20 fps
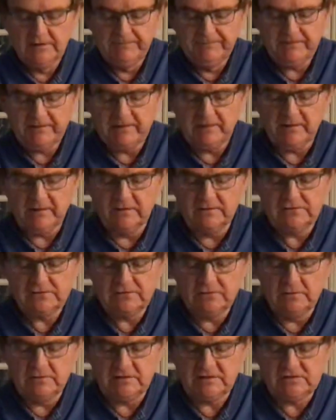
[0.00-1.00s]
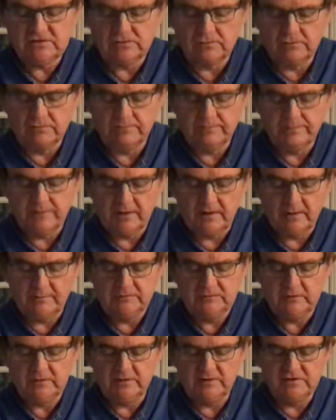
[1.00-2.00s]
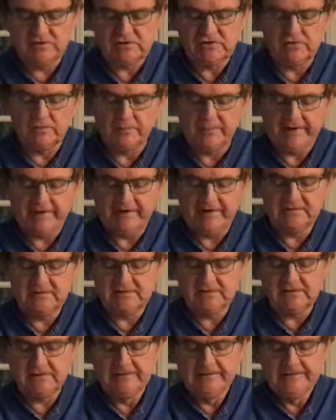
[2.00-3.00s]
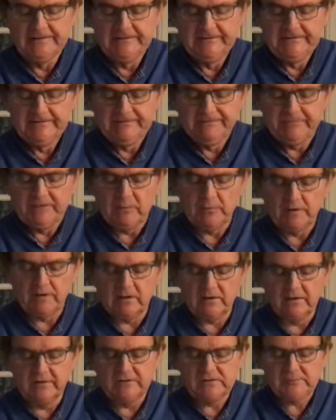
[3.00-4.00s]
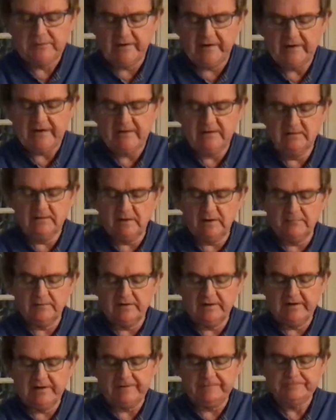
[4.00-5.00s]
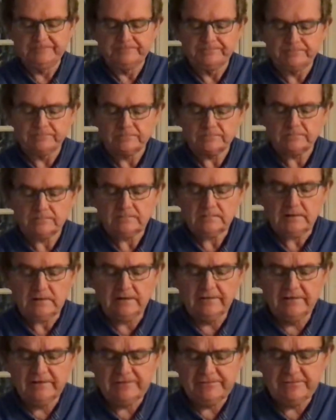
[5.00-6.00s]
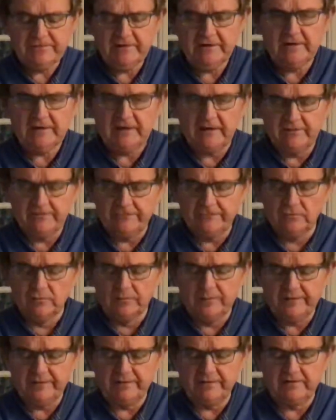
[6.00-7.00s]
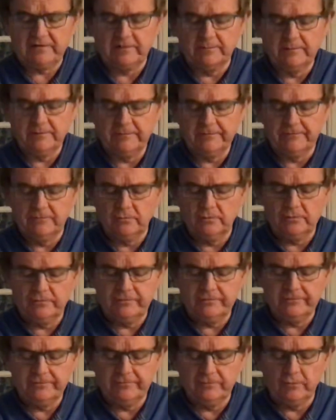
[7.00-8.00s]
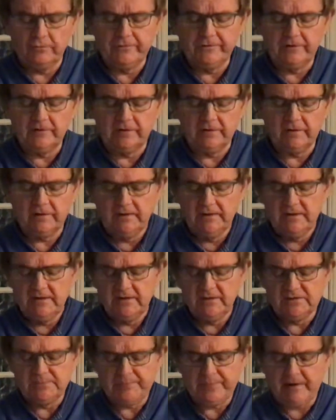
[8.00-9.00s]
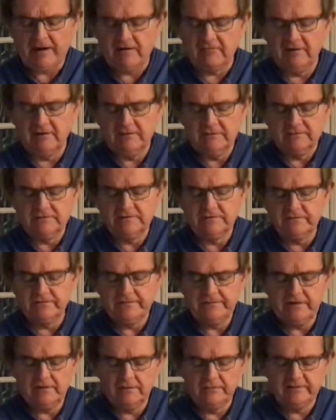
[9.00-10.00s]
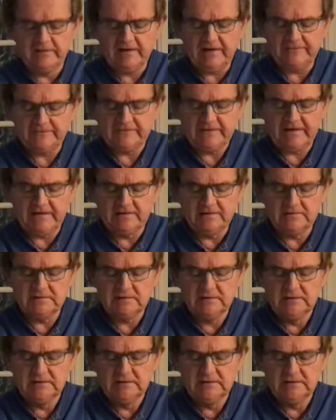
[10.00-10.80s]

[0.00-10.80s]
and it goes through this sort of part between these two pads. And when I close my hand up there, this V again, formed by the thumb and the forefinger, is parallel to the V on the left hand.